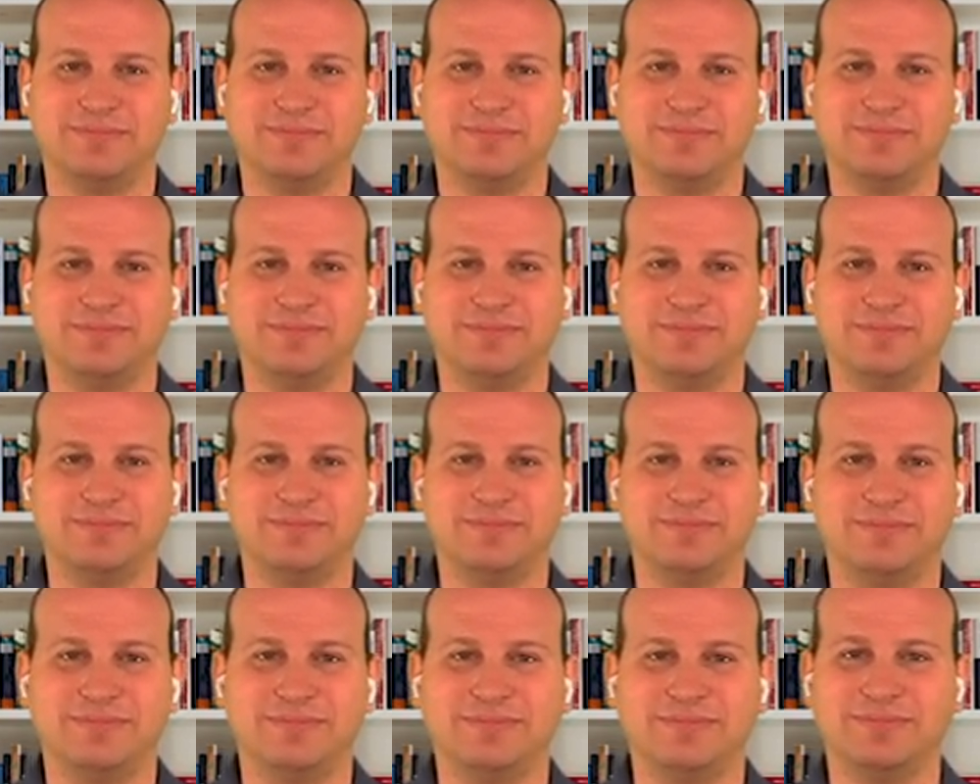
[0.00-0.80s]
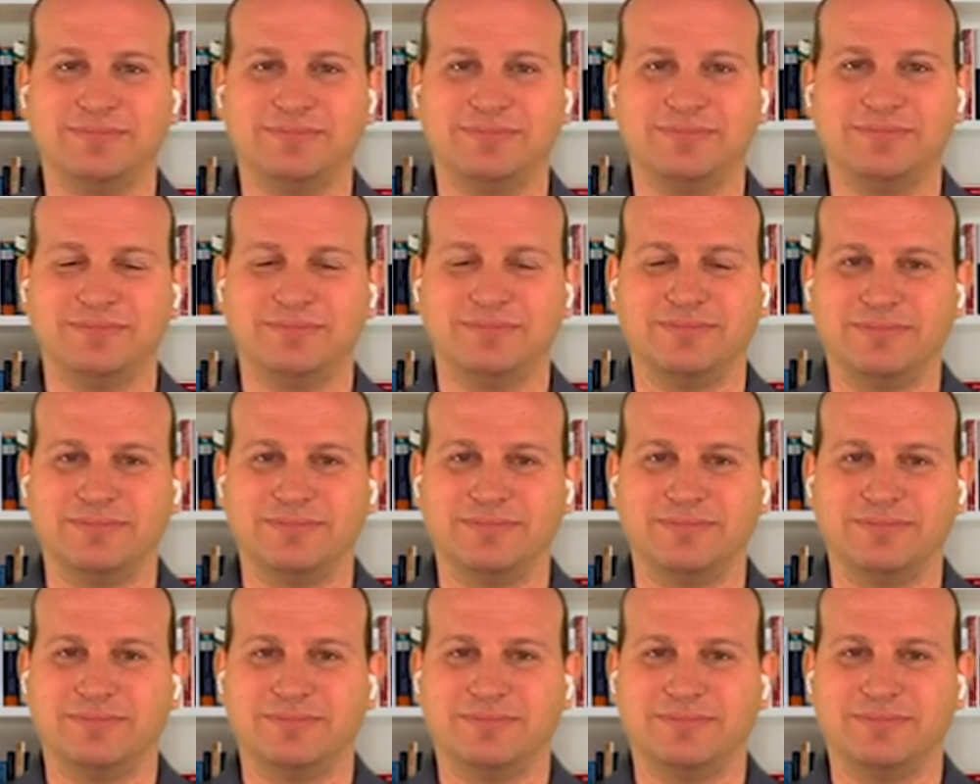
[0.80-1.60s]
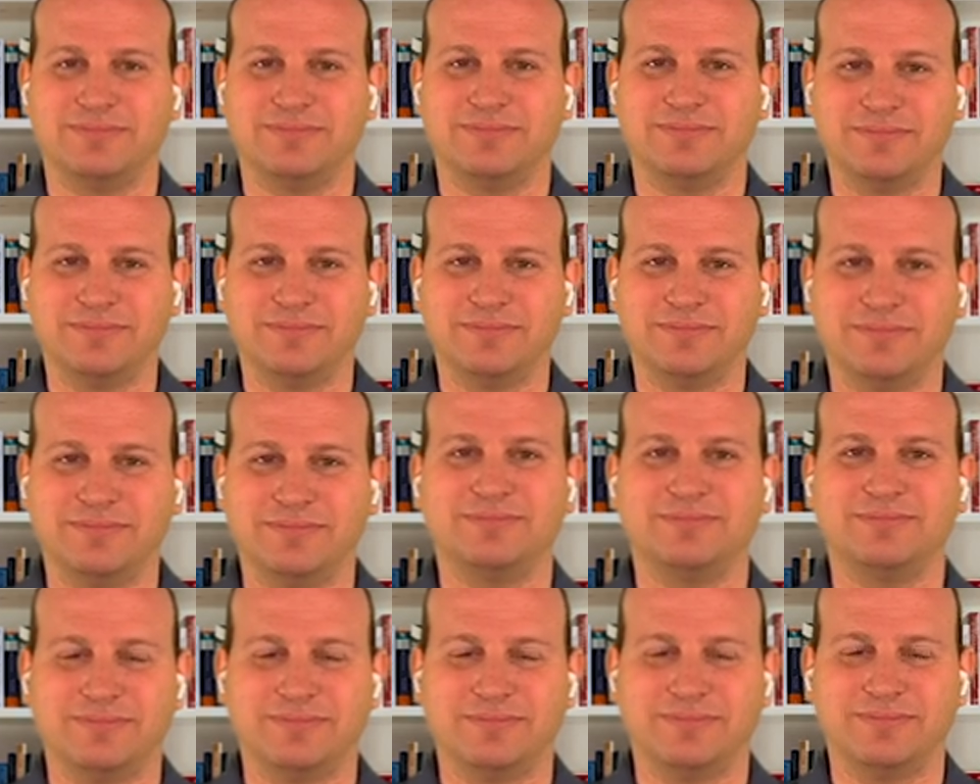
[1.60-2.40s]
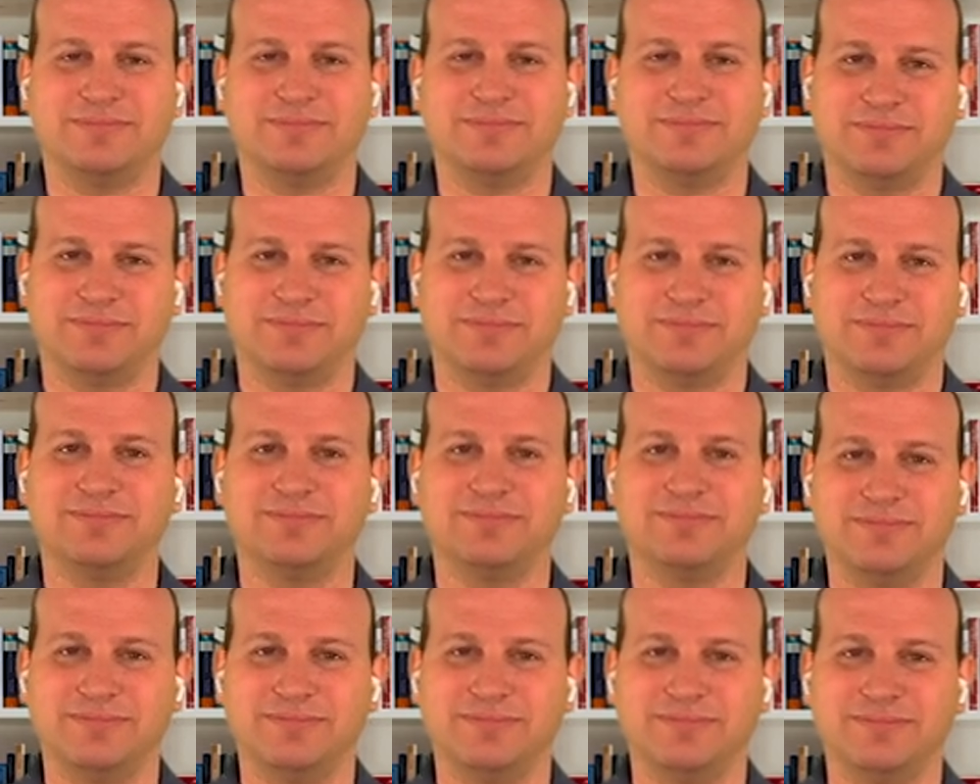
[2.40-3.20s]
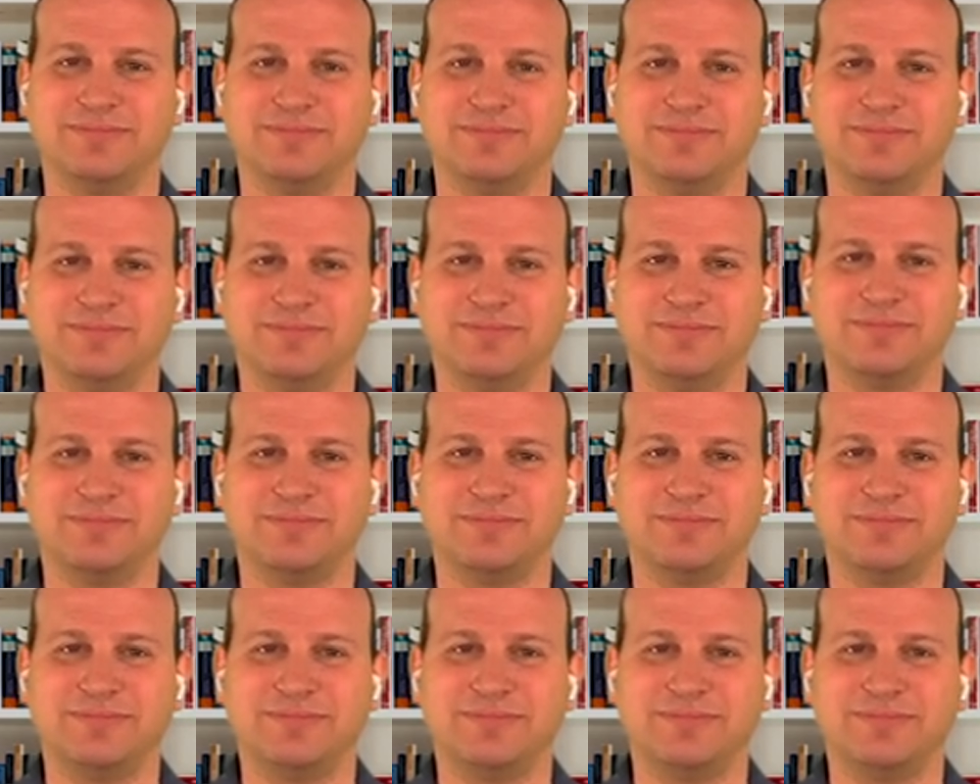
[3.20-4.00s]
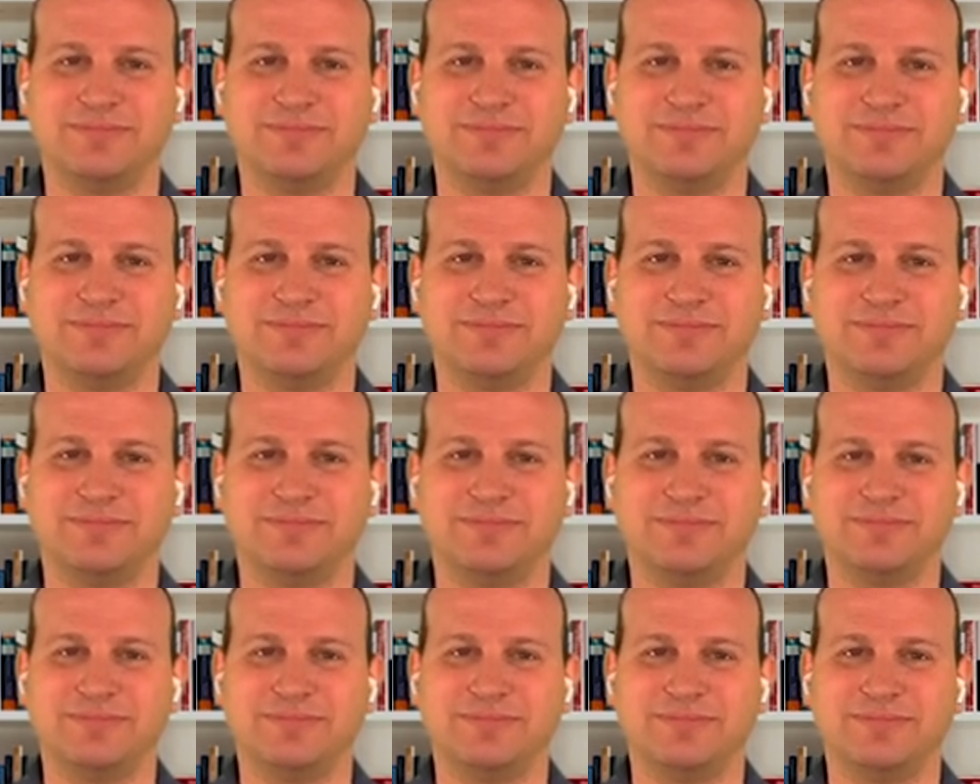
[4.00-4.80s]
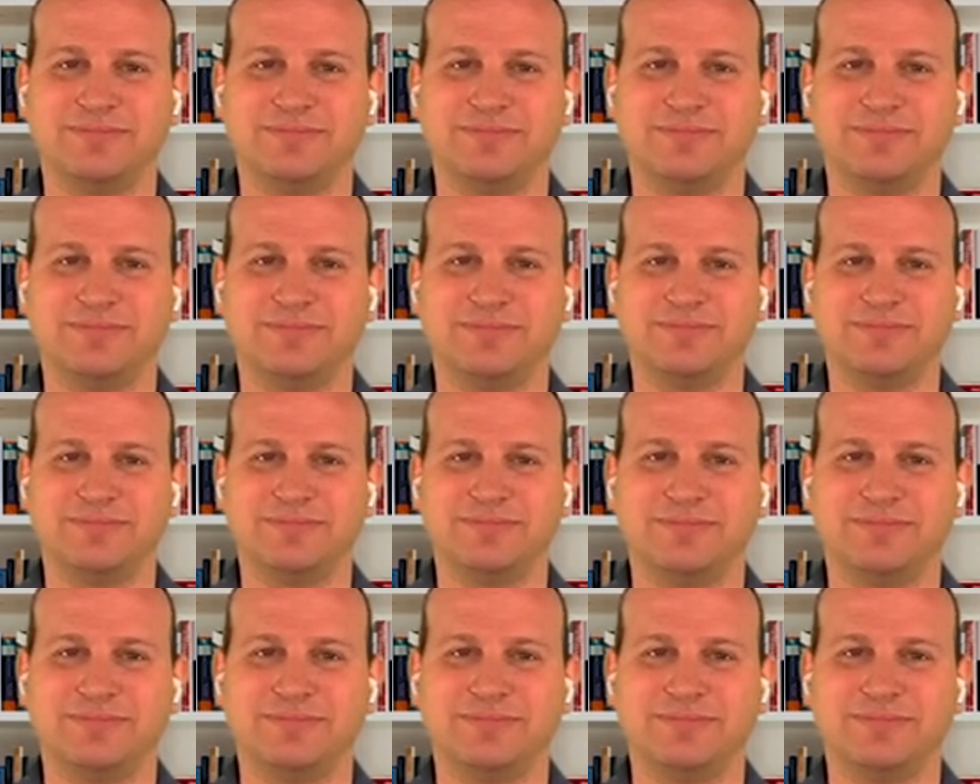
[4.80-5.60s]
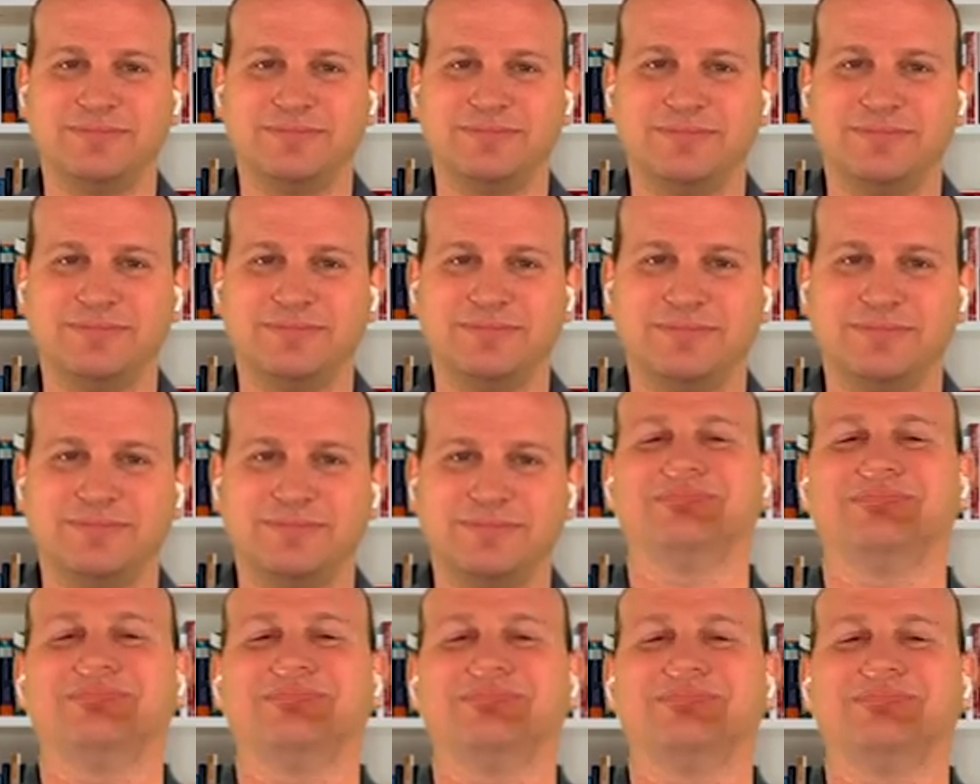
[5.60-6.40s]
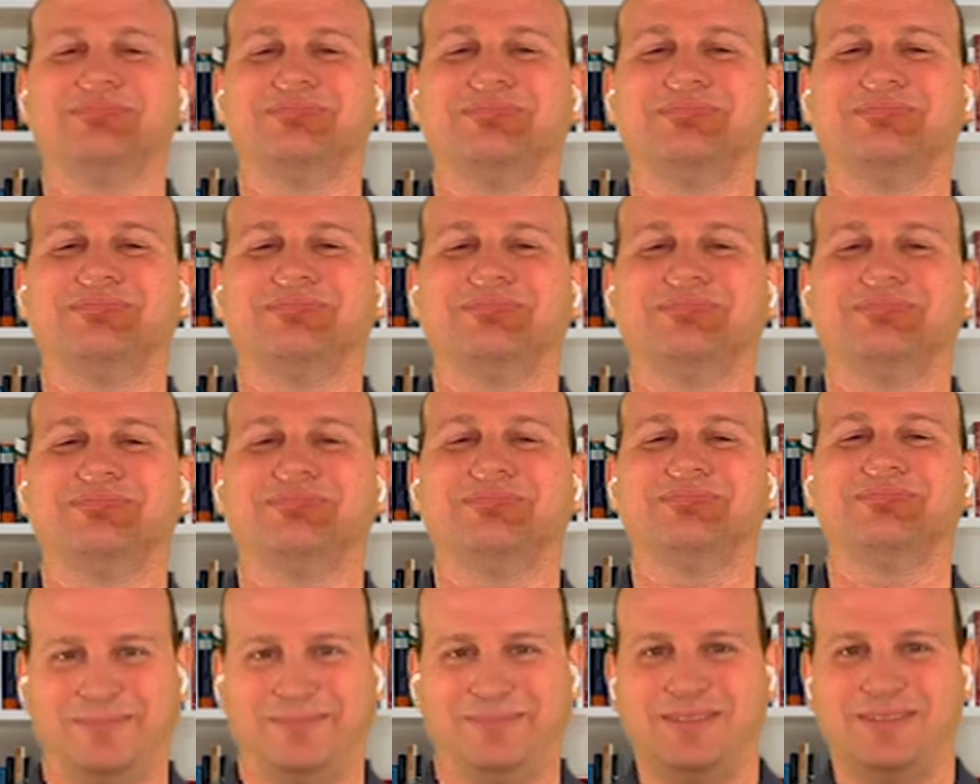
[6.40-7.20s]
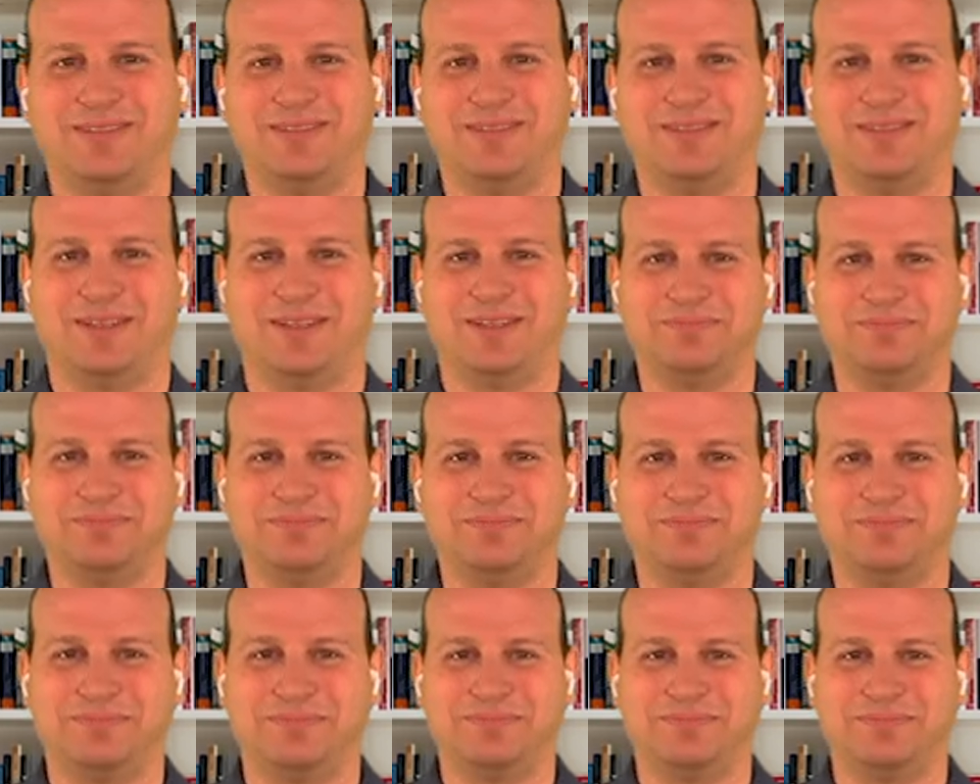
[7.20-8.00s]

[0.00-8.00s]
The person shown says nothing.